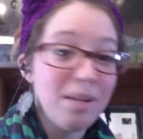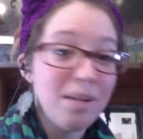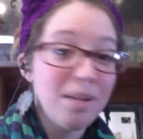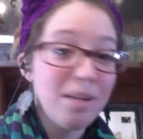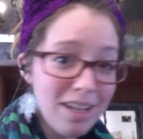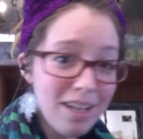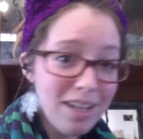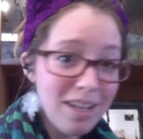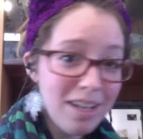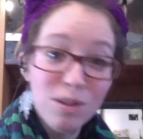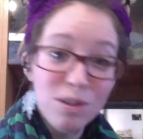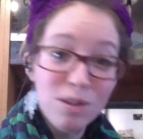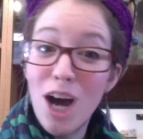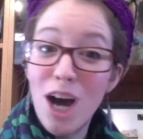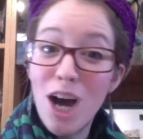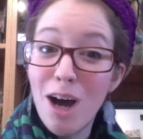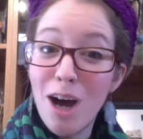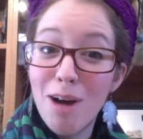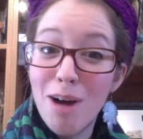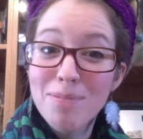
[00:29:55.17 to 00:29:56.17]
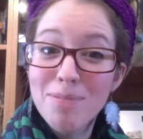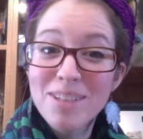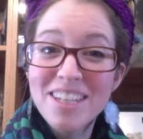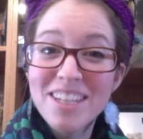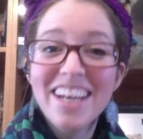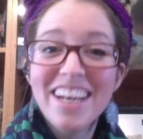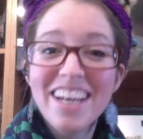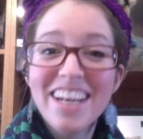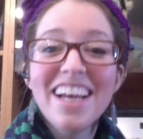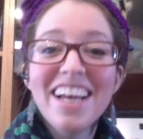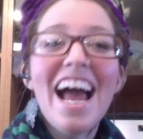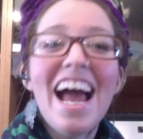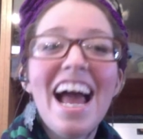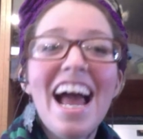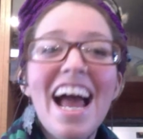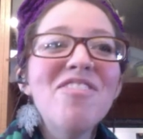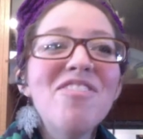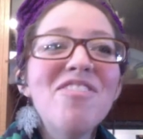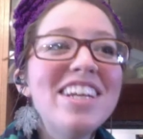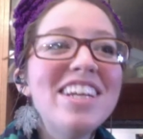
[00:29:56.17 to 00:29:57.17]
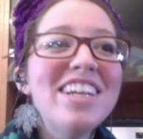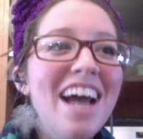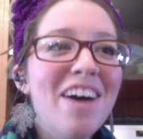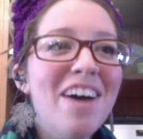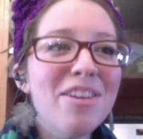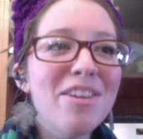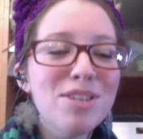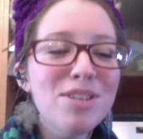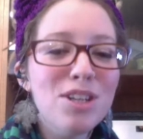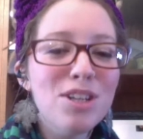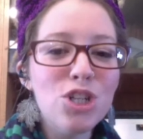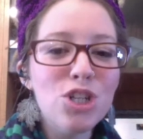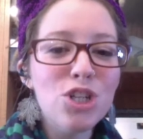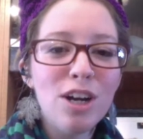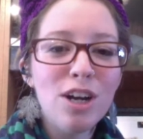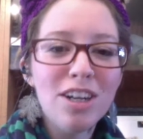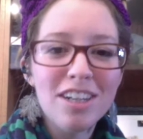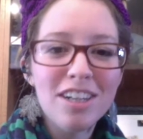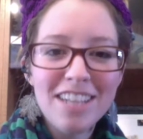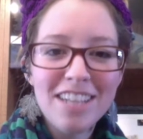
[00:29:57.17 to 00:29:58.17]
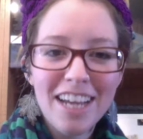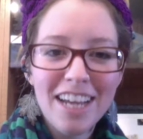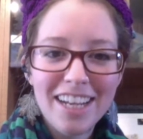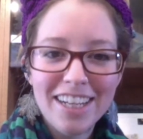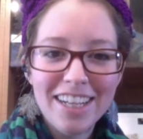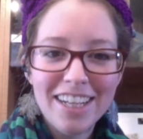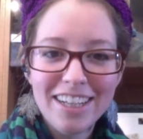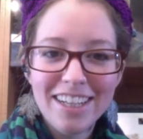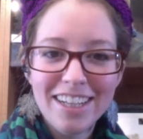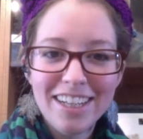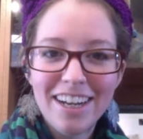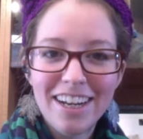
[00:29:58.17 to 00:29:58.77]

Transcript: those jobs. But now there's a Shark Tank